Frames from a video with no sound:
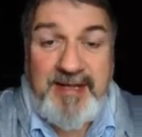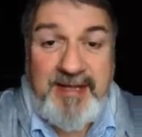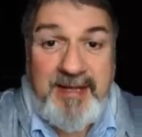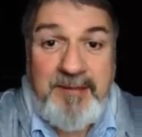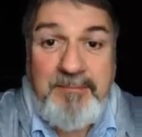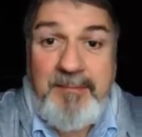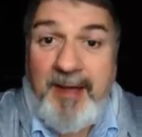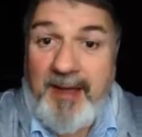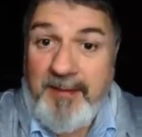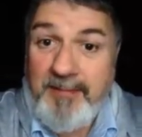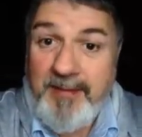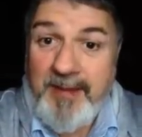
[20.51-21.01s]

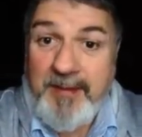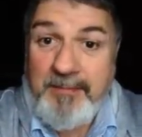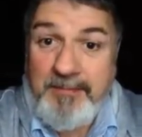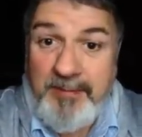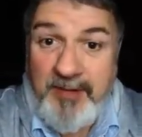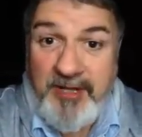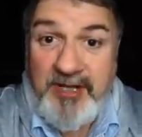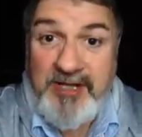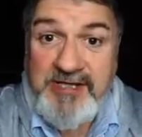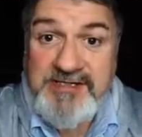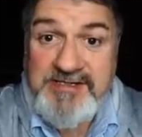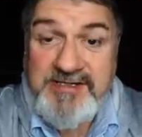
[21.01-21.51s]
It might be a
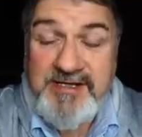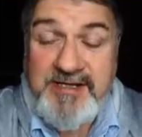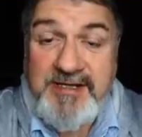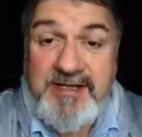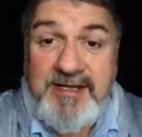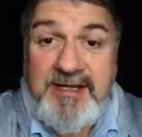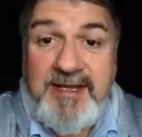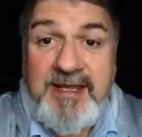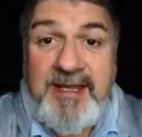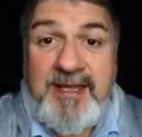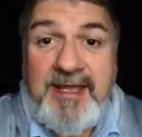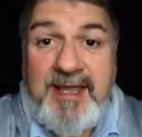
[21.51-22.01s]

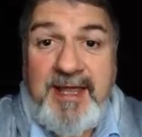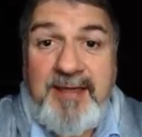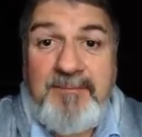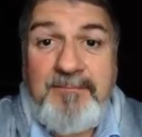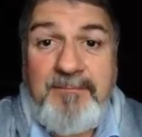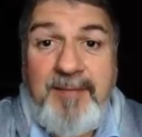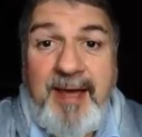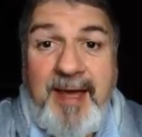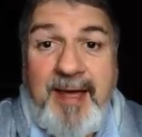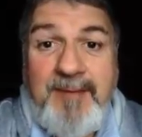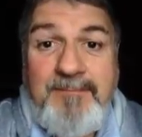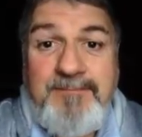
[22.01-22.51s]
person, it
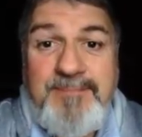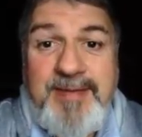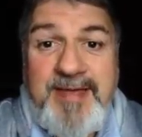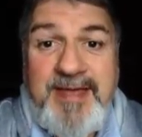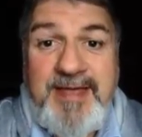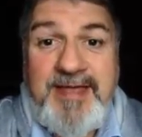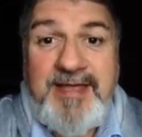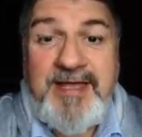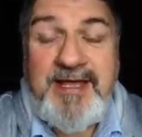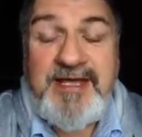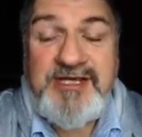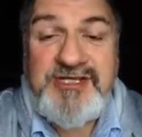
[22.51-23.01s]
might
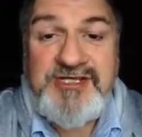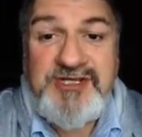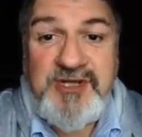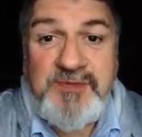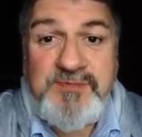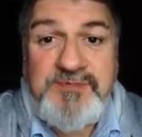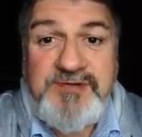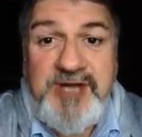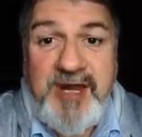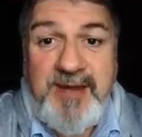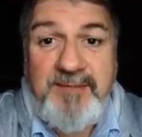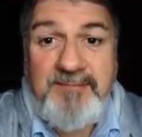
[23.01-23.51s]
be a
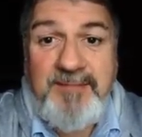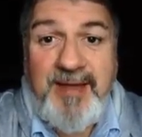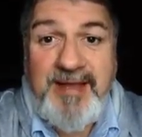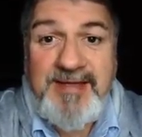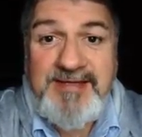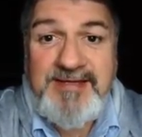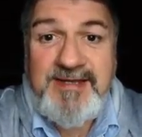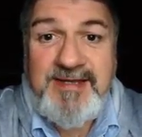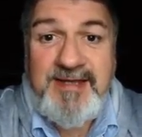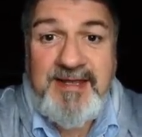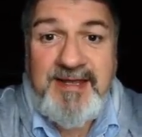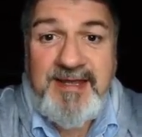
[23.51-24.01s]
subject
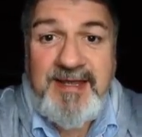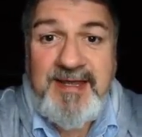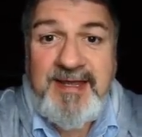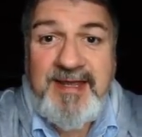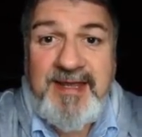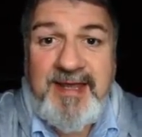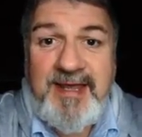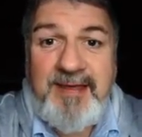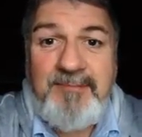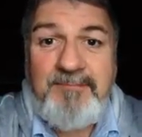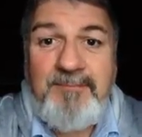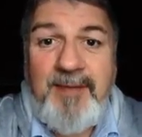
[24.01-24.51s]
matter,
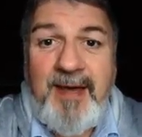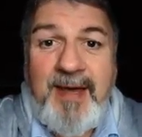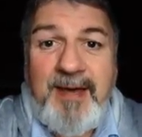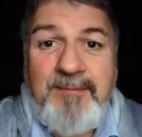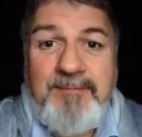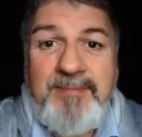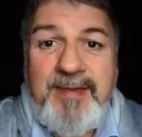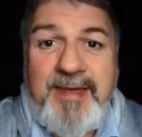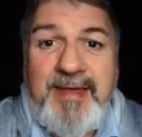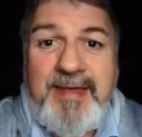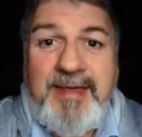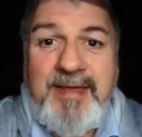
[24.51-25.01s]
it
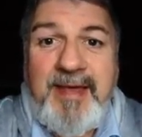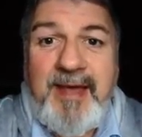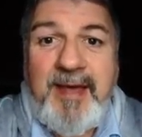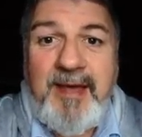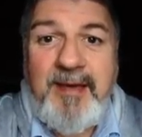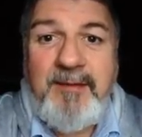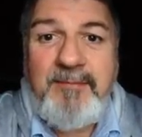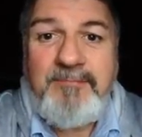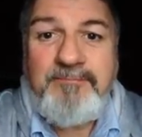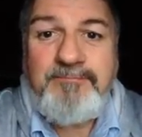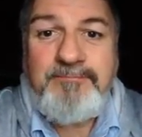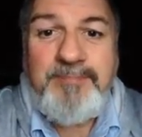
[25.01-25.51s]
might be
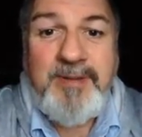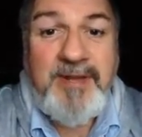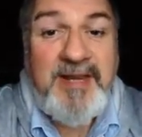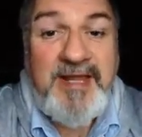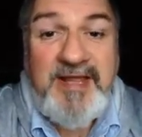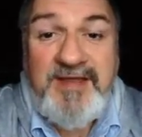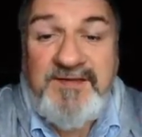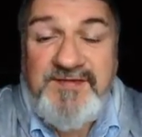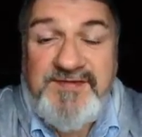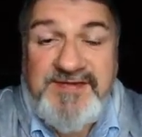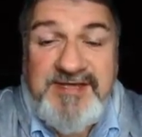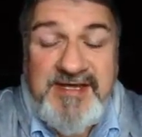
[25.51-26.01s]
a
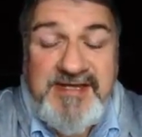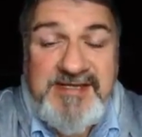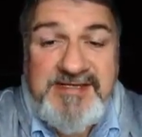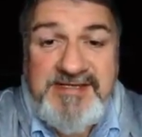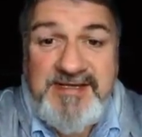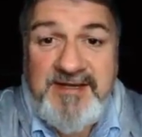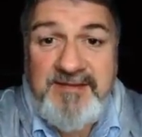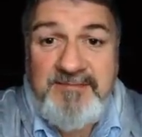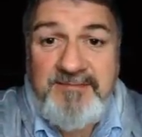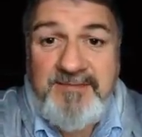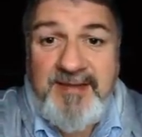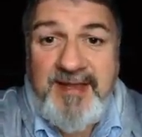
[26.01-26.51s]
belief
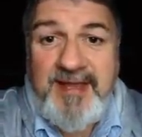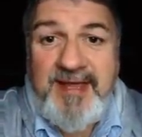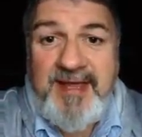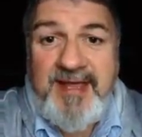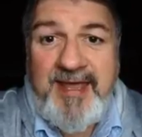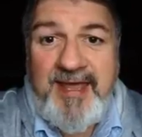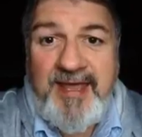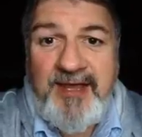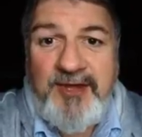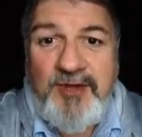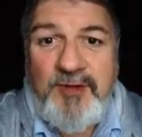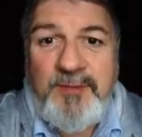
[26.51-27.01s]
system,
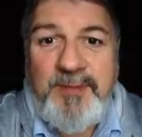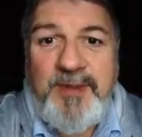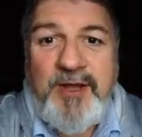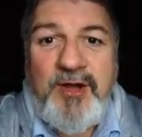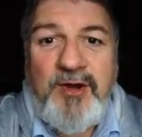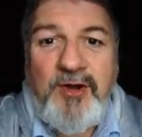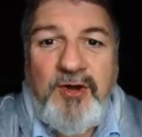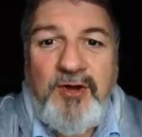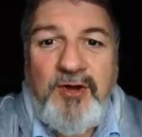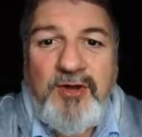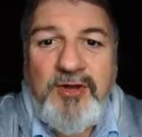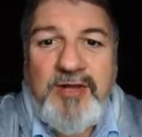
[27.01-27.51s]
it could be
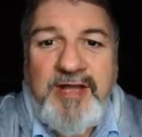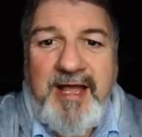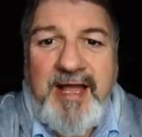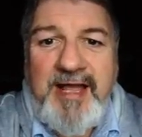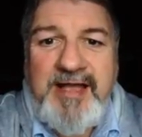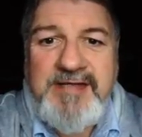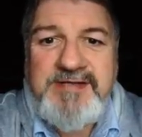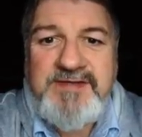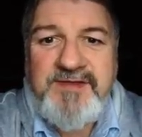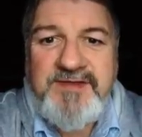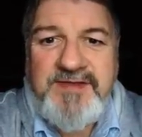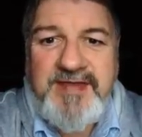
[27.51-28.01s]
all
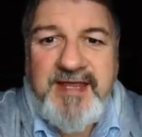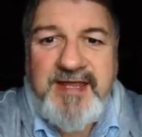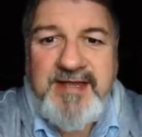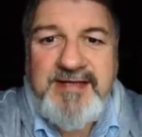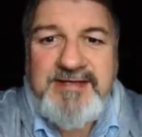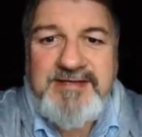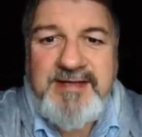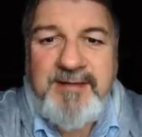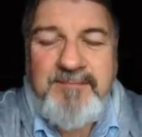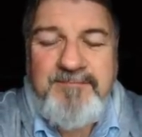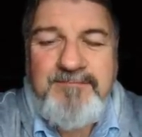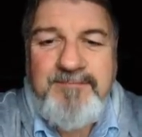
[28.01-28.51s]
kinds of
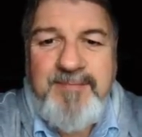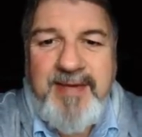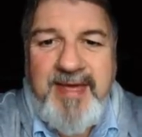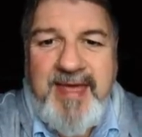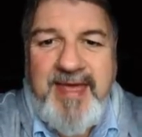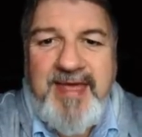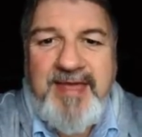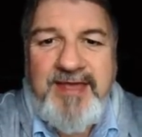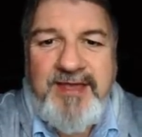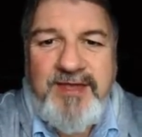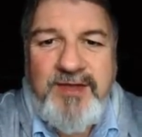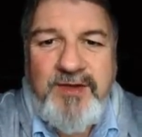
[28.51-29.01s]
things that
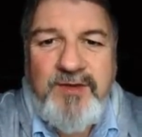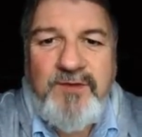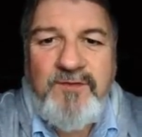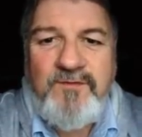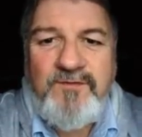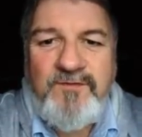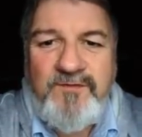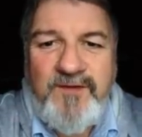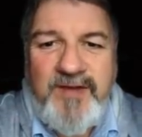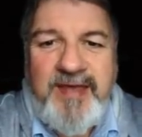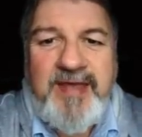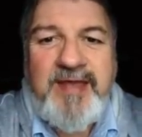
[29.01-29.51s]
make you
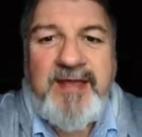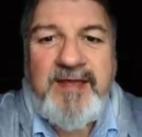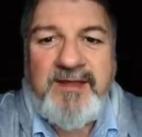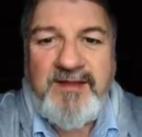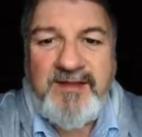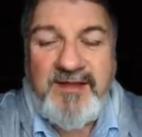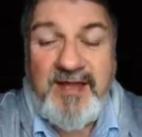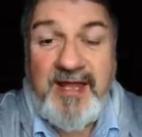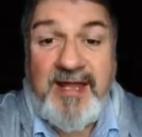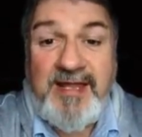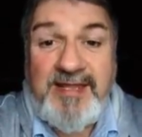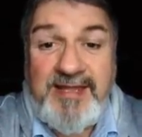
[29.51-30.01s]

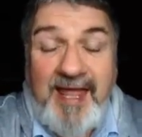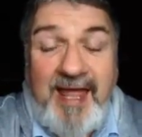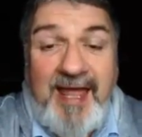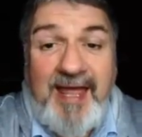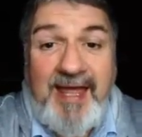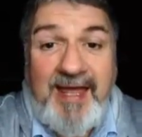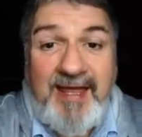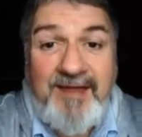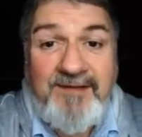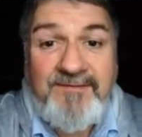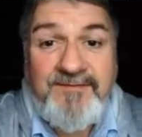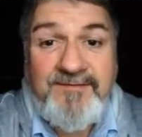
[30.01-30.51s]
feel
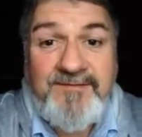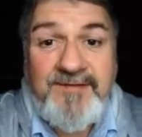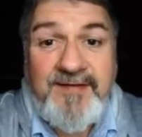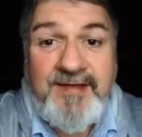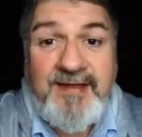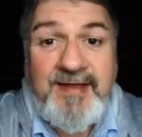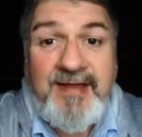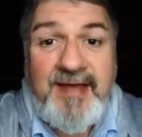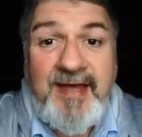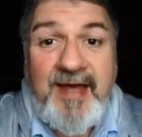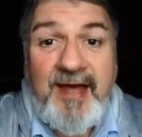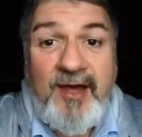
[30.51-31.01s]
alive.
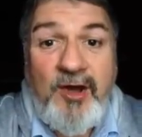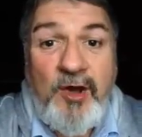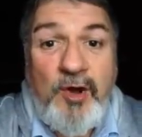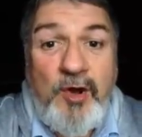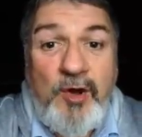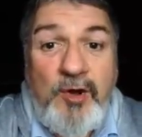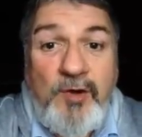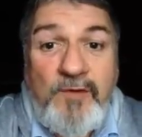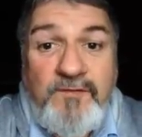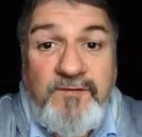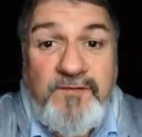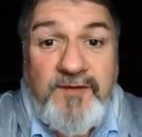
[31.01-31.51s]

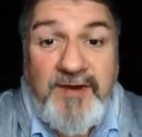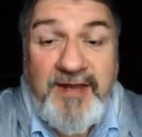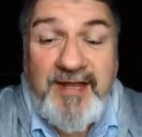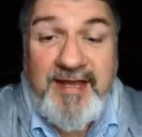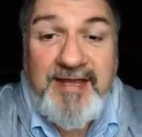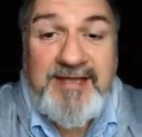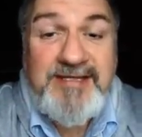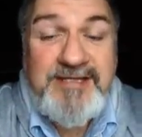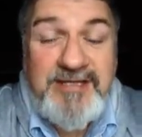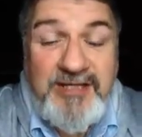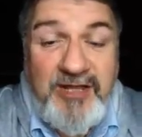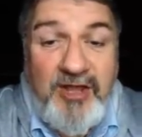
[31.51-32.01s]

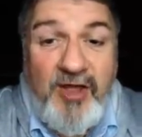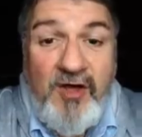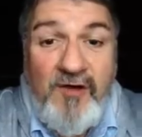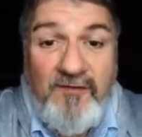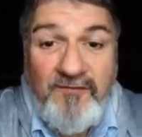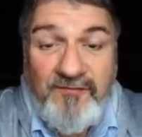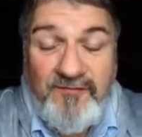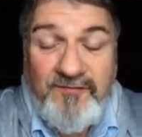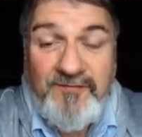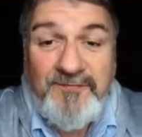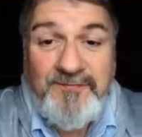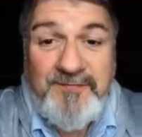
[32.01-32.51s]
Hopefully it's
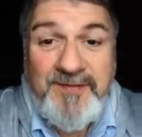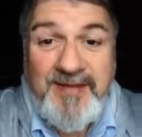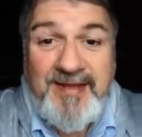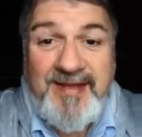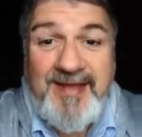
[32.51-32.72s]
love.